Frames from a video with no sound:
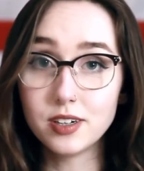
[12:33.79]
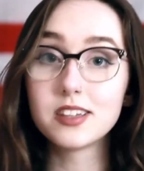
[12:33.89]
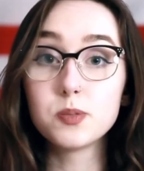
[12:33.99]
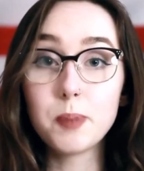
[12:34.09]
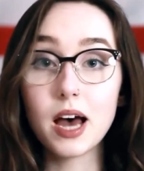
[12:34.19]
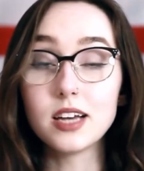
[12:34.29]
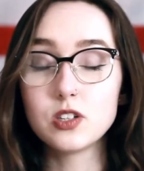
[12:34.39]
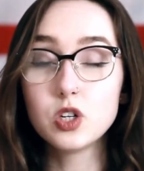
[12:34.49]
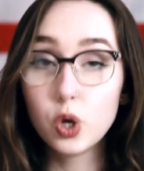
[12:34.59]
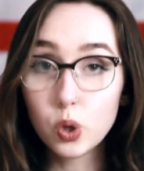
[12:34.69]
This
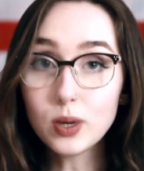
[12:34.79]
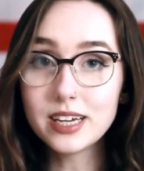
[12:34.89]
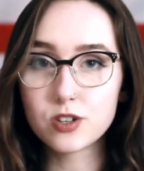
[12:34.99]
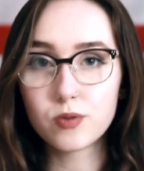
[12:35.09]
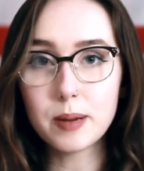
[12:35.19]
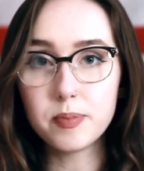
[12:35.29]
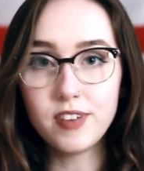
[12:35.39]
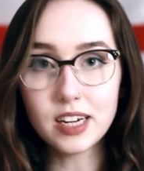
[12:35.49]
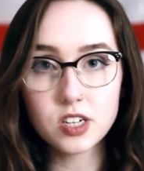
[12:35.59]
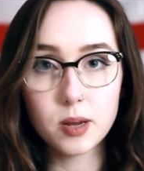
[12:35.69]
person who is a rape
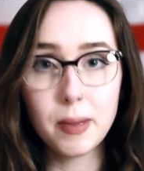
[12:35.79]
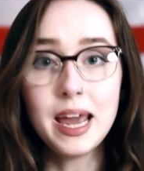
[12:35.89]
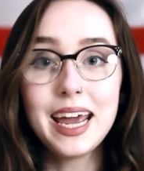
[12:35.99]
victim